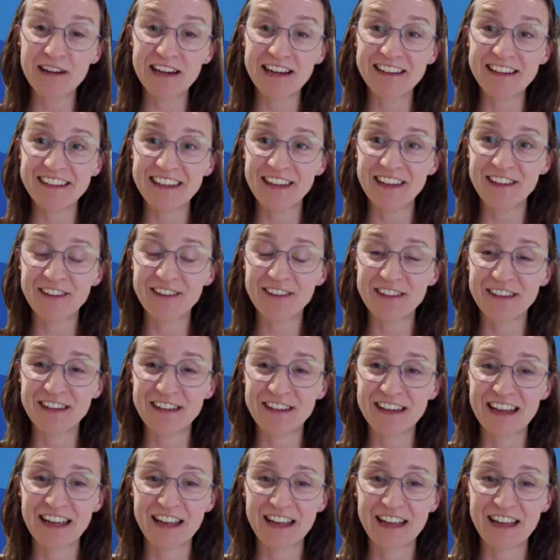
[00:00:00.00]
great
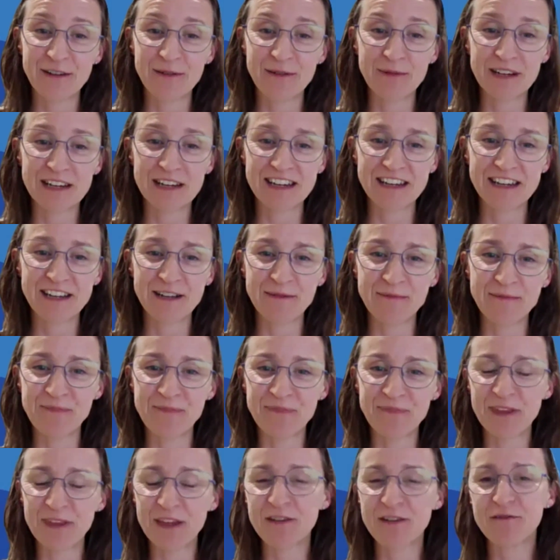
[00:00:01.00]
session, and we
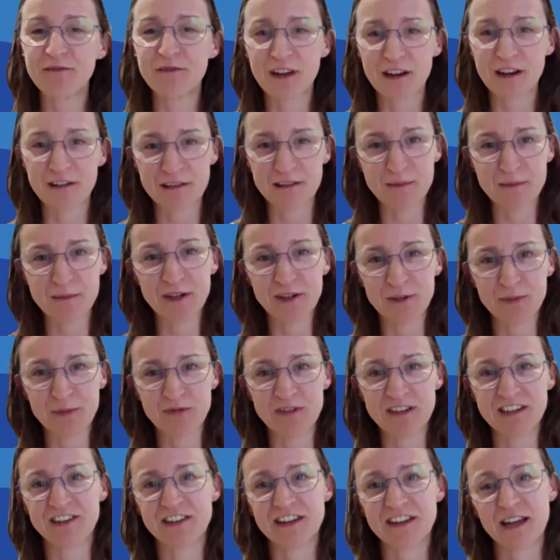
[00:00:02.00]
very much
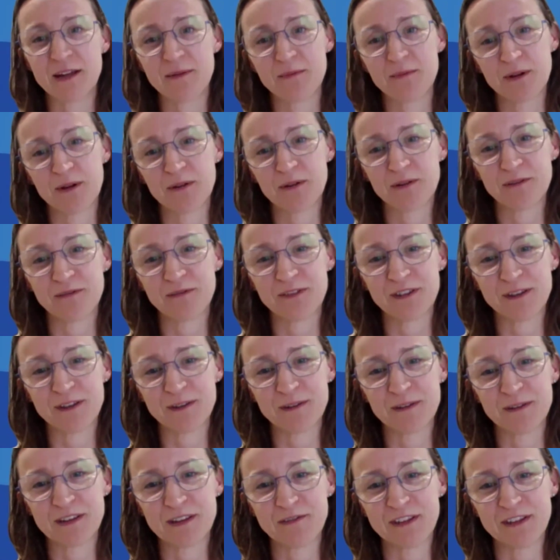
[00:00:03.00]
appreciate both of
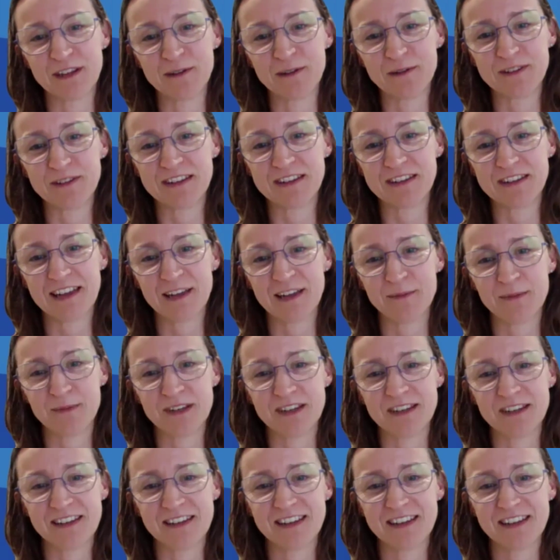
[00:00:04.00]
you giving your time
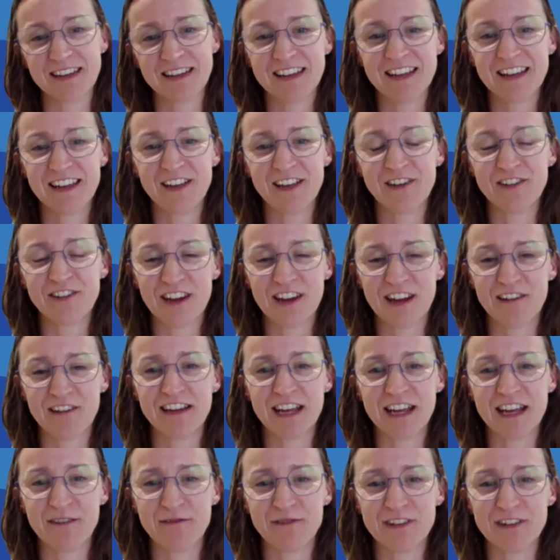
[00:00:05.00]
and
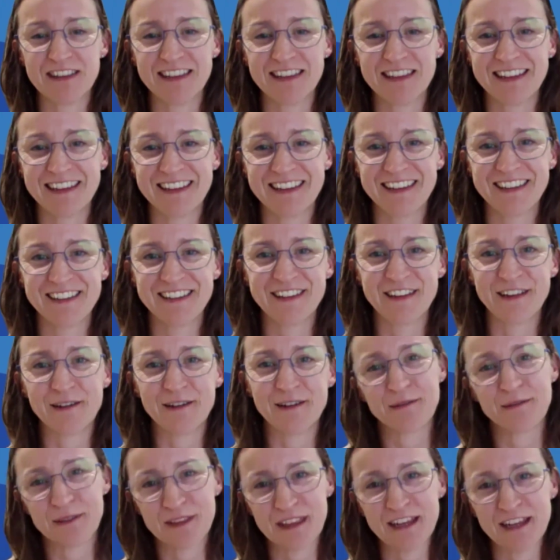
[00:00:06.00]
sharing everything.
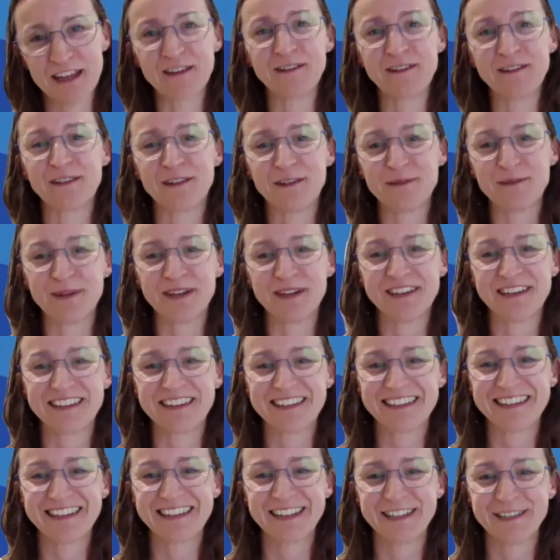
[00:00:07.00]
So thank you so
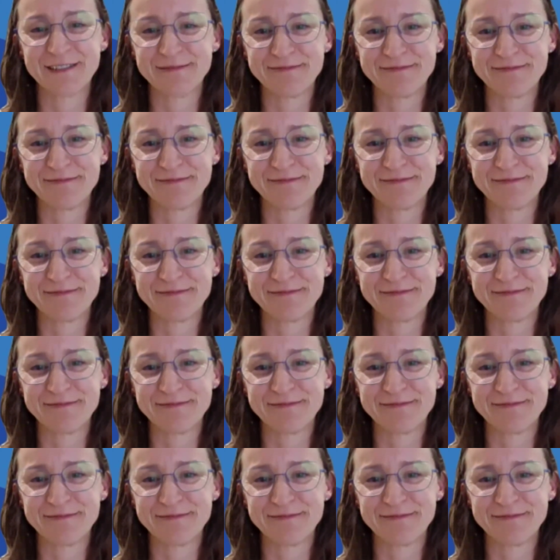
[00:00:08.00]
much.